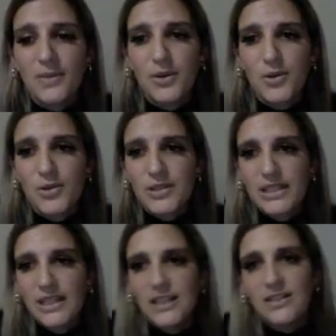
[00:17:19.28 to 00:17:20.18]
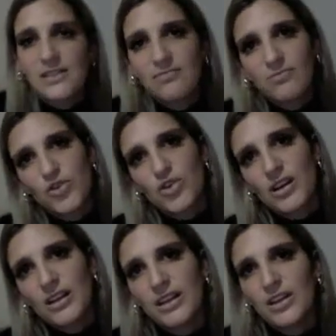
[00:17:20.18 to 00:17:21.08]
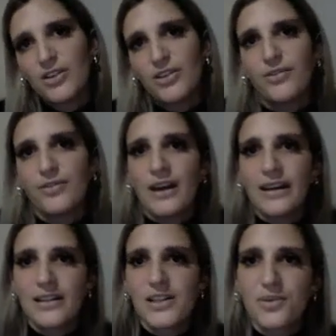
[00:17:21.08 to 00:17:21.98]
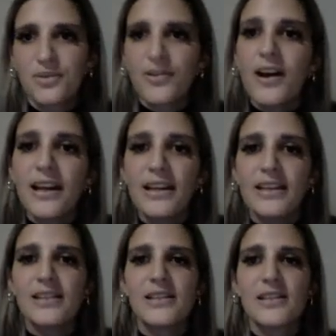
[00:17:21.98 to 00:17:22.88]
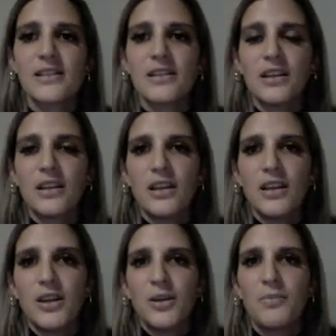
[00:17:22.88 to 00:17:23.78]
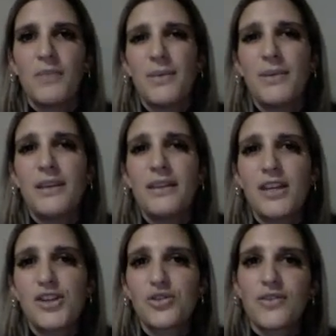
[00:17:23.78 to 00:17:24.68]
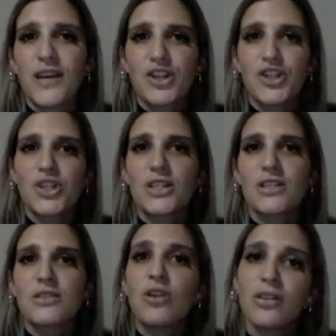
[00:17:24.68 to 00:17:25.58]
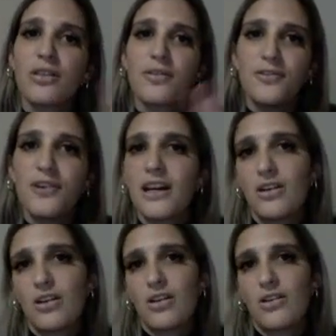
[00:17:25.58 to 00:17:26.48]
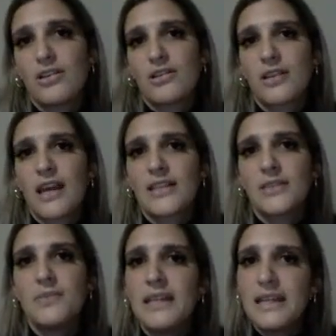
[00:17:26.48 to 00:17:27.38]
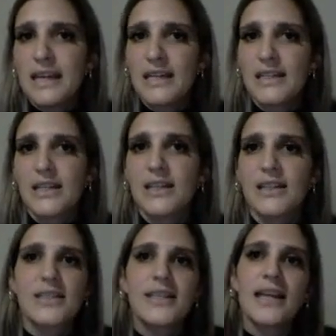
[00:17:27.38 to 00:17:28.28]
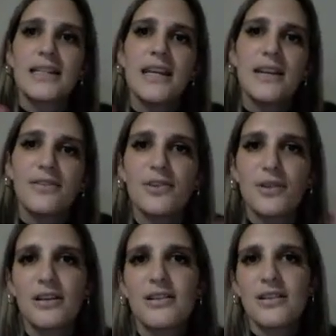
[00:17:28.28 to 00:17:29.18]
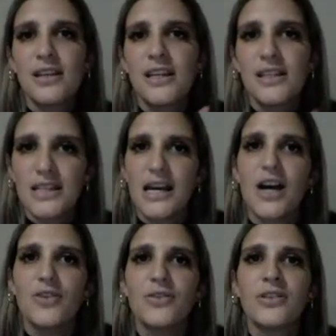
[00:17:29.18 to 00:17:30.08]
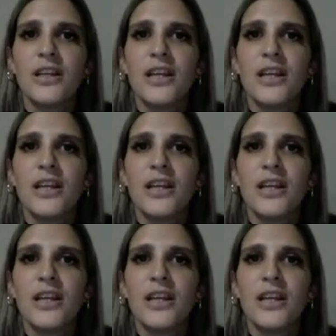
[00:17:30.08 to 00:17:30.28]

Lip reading: because he's trying to include violence with violence. Maybe they should have actually just got the Friar Lawrence as a mediator, sat everyone down